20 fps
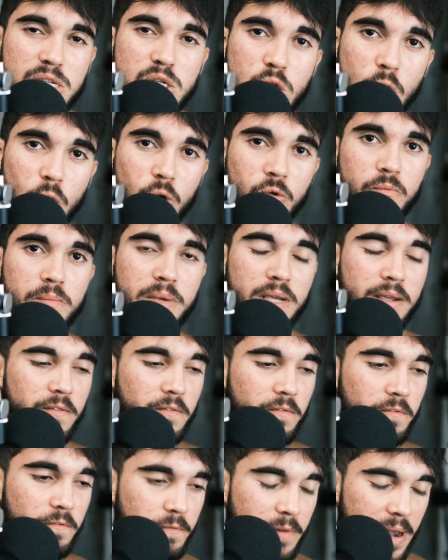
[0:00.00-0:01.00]
served me
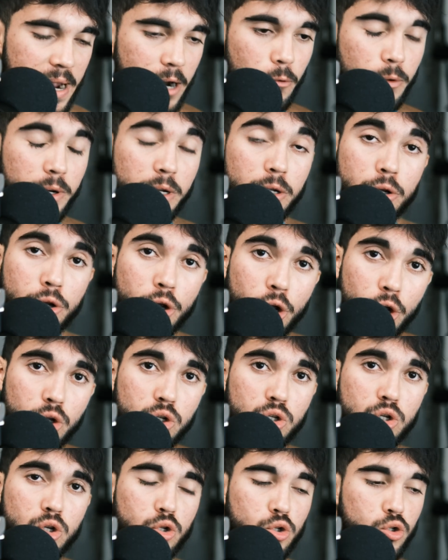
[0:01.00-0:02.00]
very
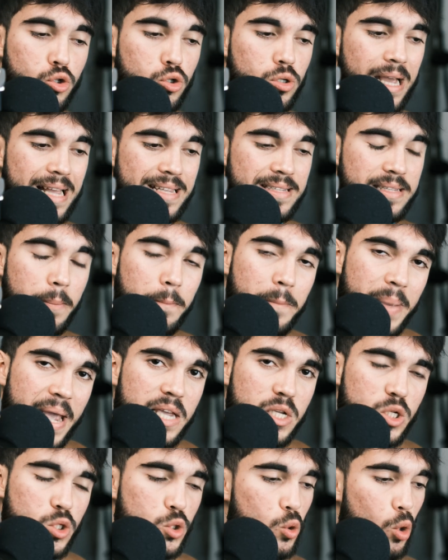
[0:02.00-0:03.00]
good as a
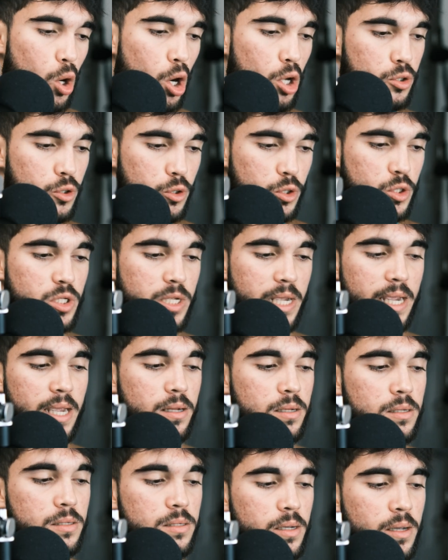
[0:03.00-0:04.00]
base to
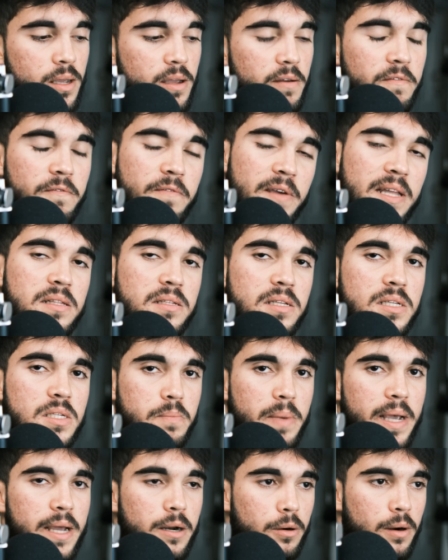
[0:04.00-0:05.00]
understand fitness
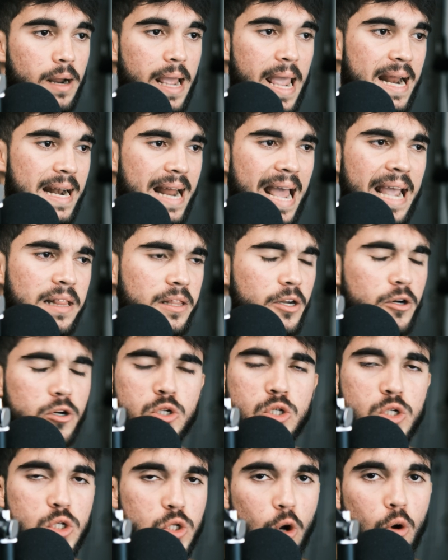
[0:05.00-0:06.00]
better. And I learned
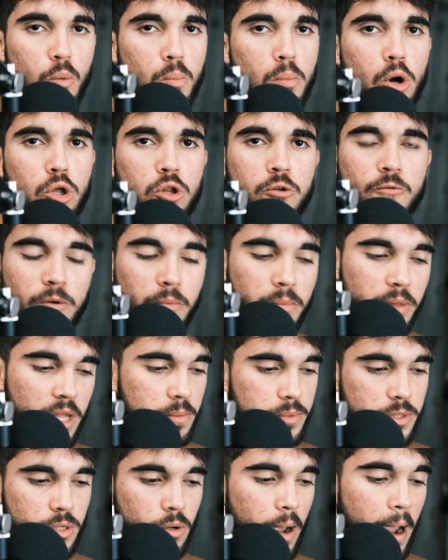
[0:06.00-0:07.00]
so much from
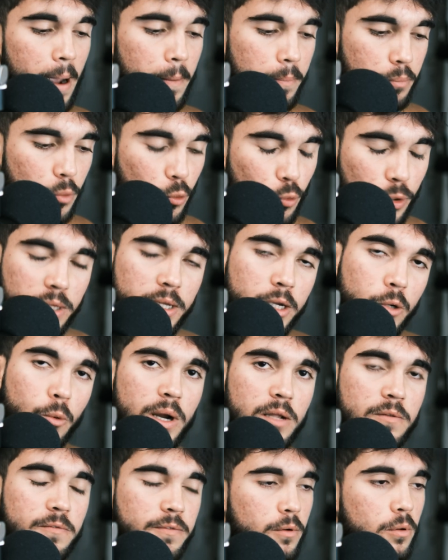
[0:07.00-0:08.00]
them. So I'm really
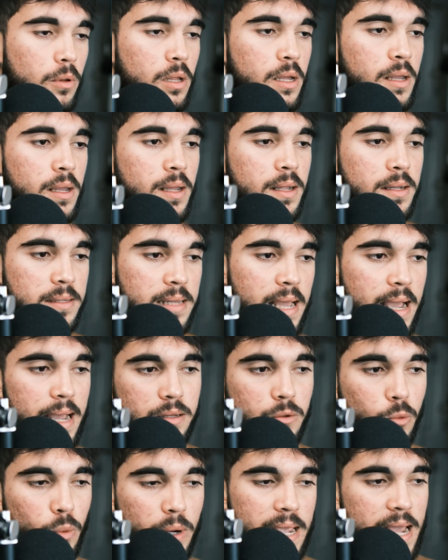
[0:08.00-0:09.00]
grateful
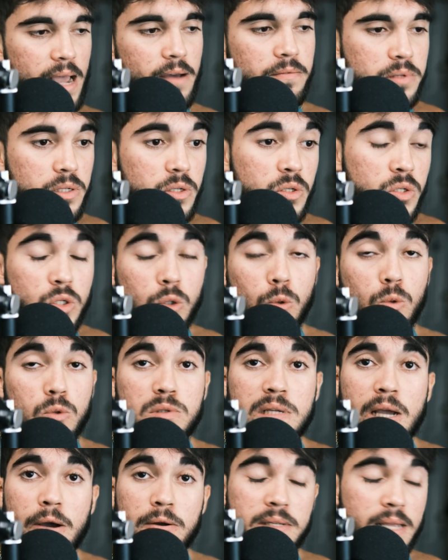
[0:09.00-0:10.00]
that we have these
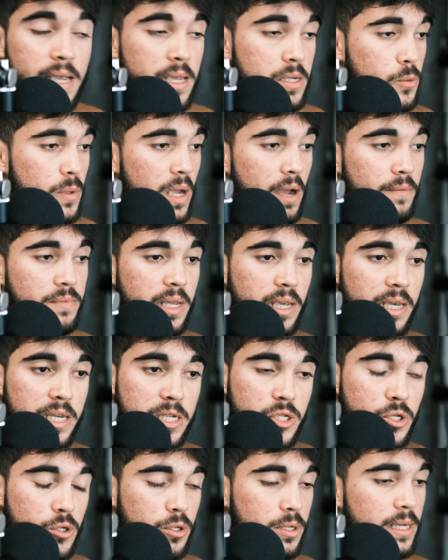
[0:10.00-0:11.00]
tools nowadays. We have the
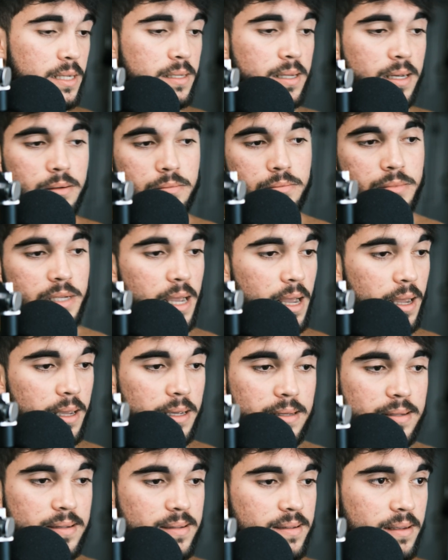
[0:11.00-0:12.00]
internet, and yeah,
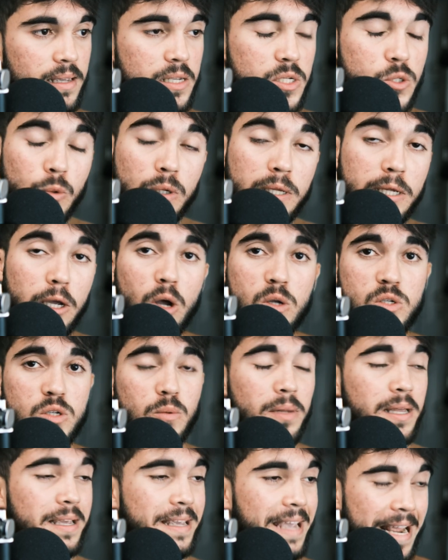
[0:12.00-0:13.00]
it's really awesome.
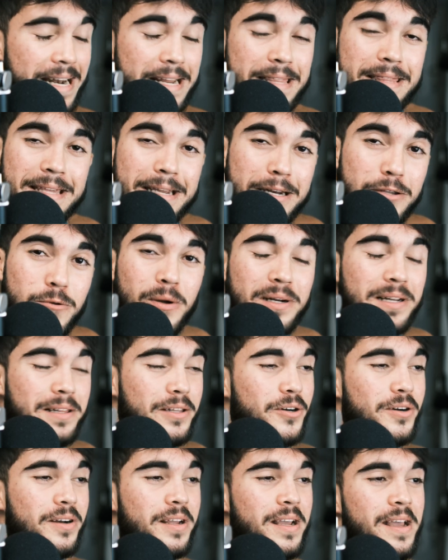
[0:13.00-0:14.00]
Like anything you want to
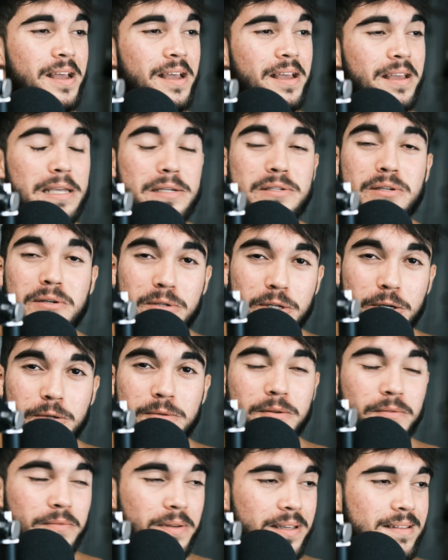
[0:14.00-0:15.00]
learn is on
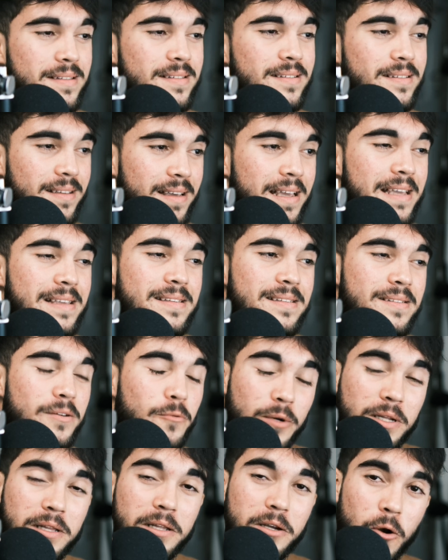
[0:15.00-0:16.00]
YouTube. It's
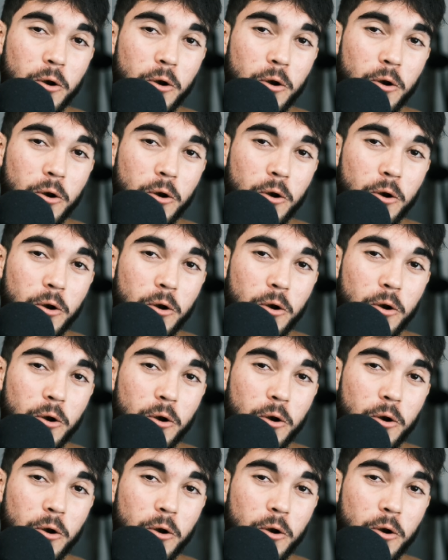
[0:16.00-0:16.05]
really